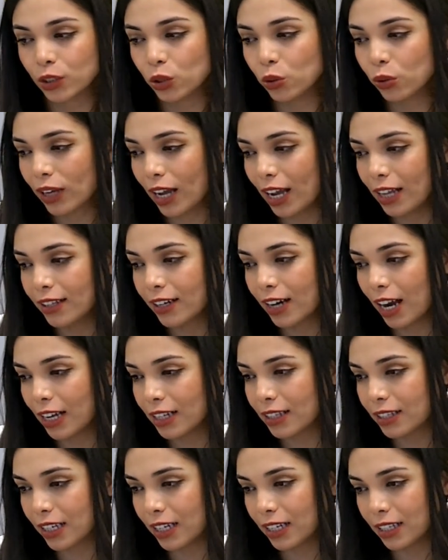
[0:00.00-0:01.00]
you can
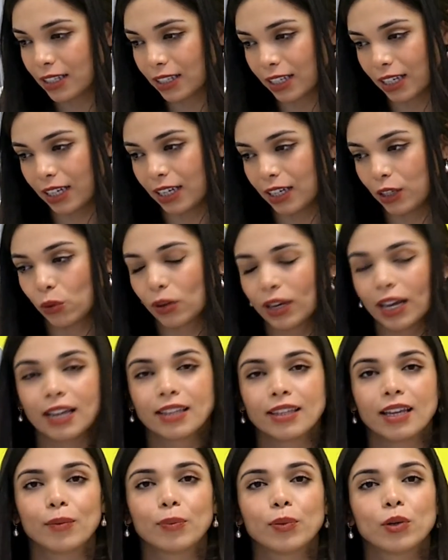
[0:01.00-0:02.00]
write it, you
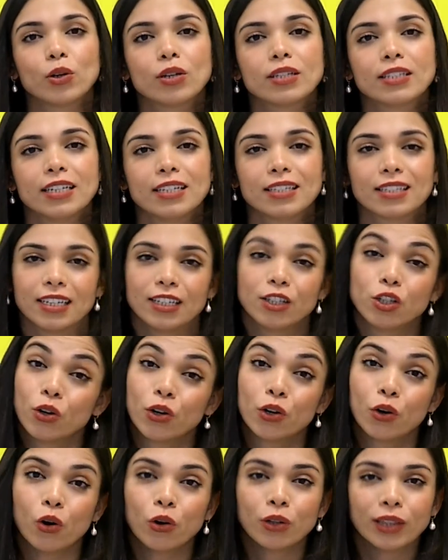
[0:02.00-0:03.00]
can upload it in
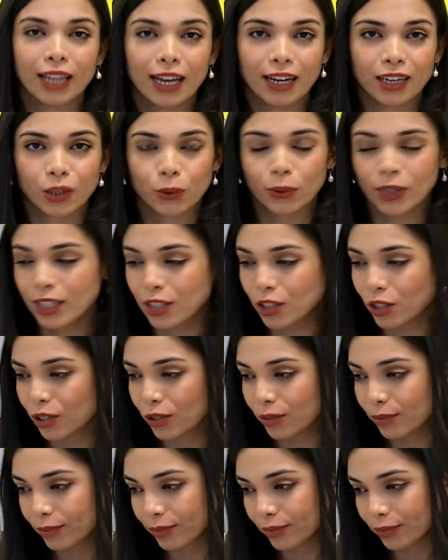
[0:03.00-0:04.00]
your own
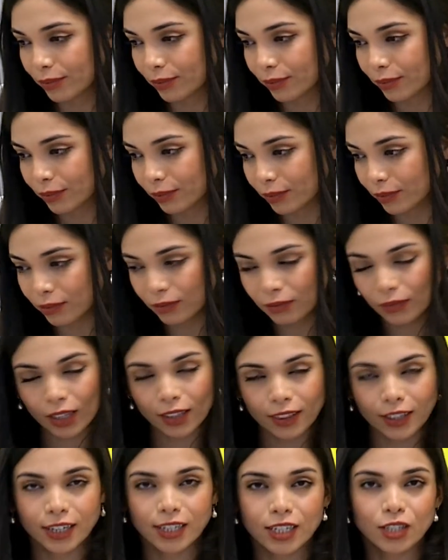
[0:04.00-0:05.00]
language.
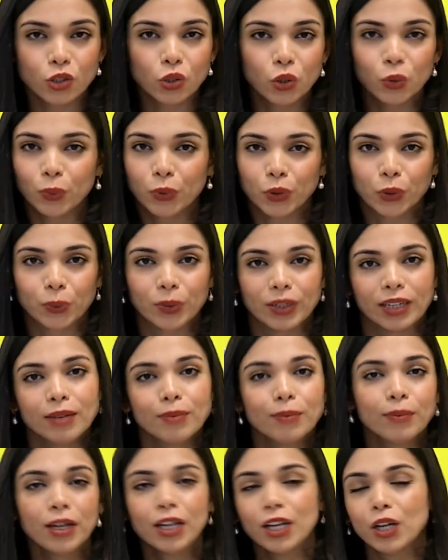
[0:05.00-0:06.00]
There is no
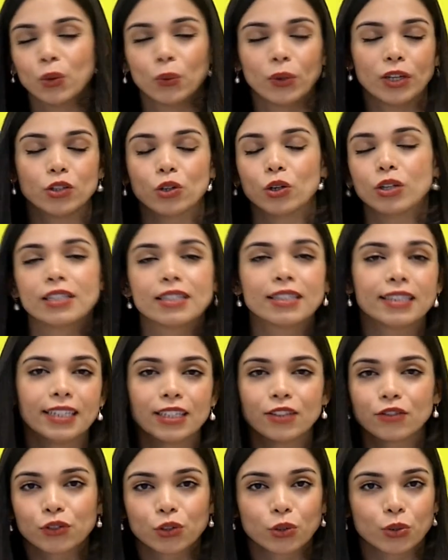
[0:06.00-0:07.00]
problem. We don't
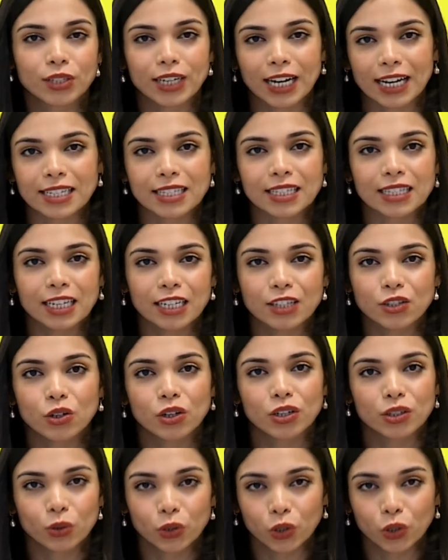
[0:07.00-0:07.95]
need to translate your